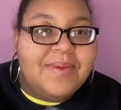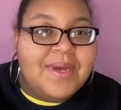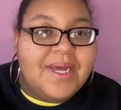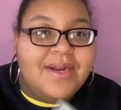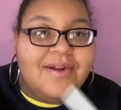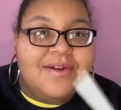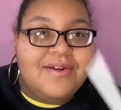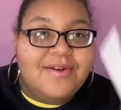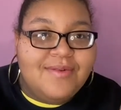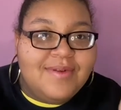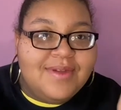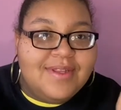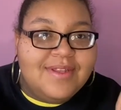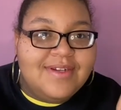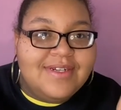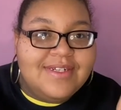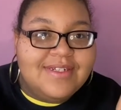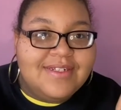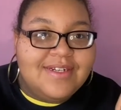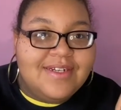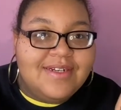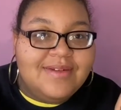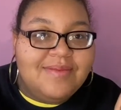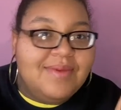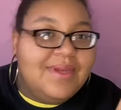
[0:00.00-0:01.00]
I don't know whether it's
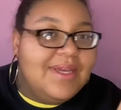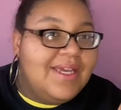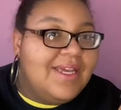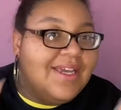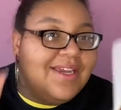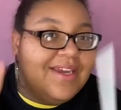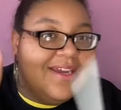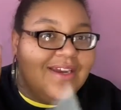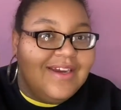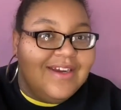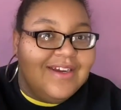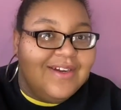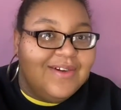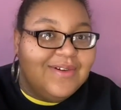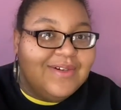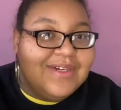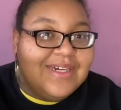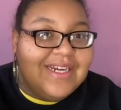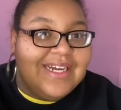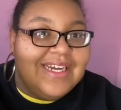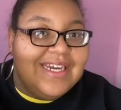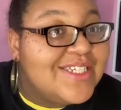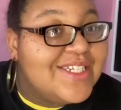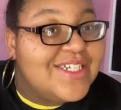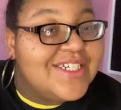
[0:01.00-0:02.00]
going to be here or
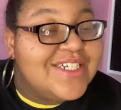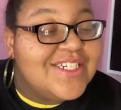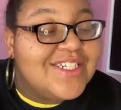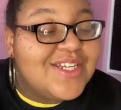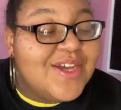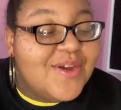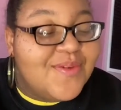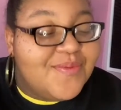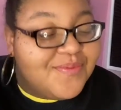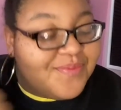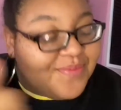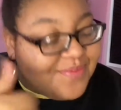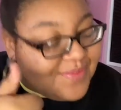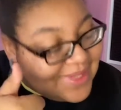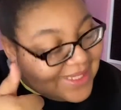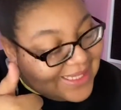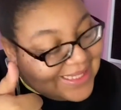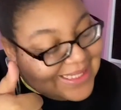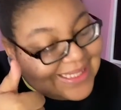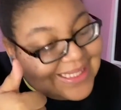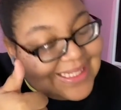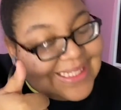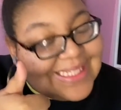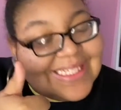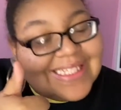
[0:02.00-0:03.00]
here, so
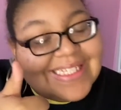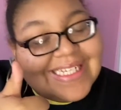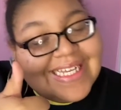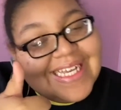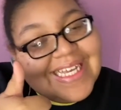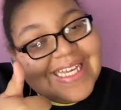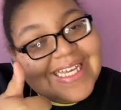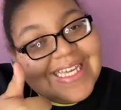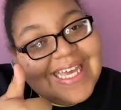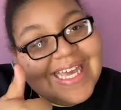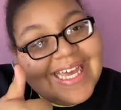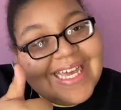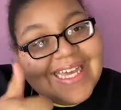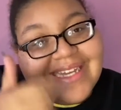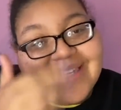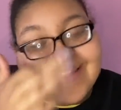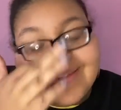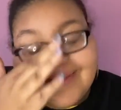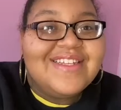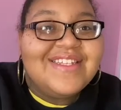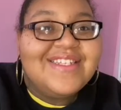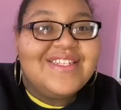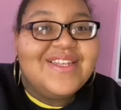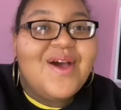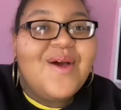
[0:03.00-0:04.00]
yeah.
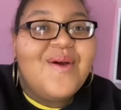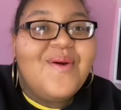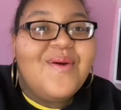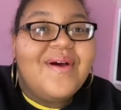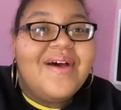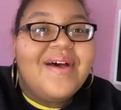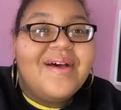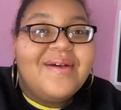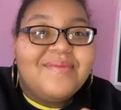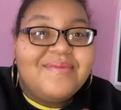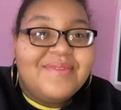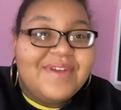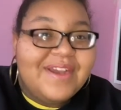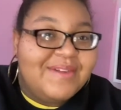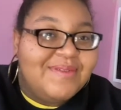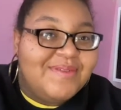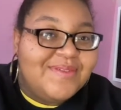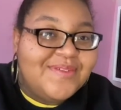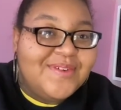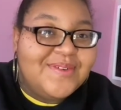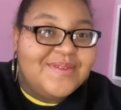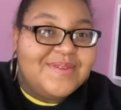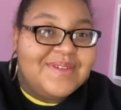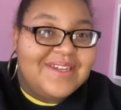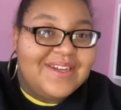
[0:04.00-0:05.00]
So right
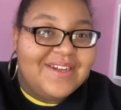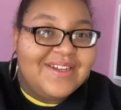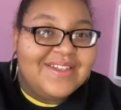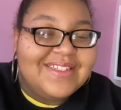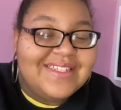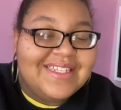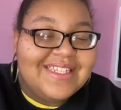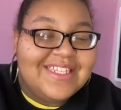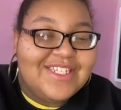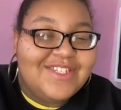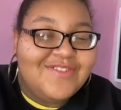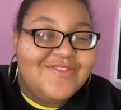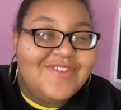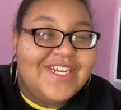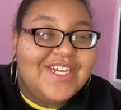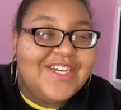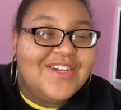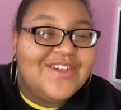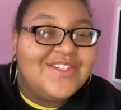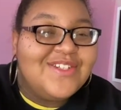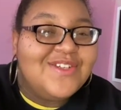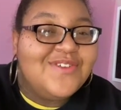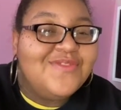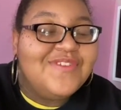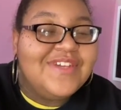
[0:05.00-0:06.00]
before we get on to this
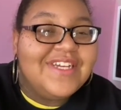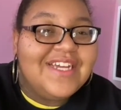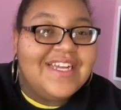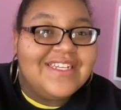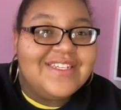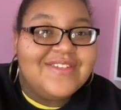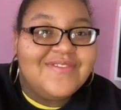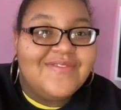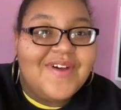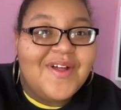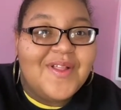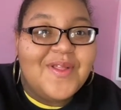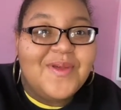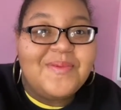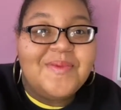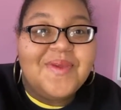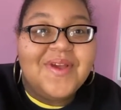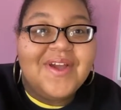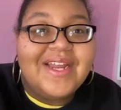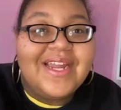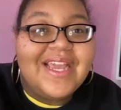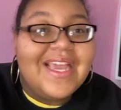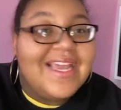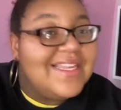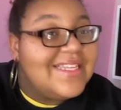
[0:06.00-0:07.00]
video, don't forget to follow me
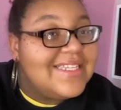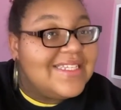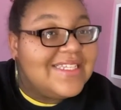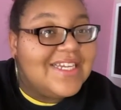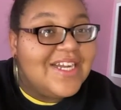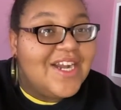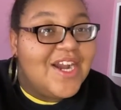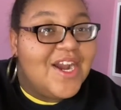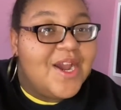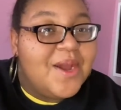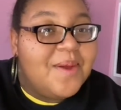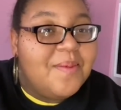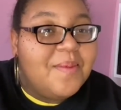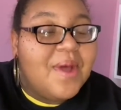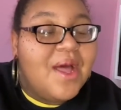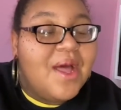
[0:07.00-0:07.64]
on Instagram.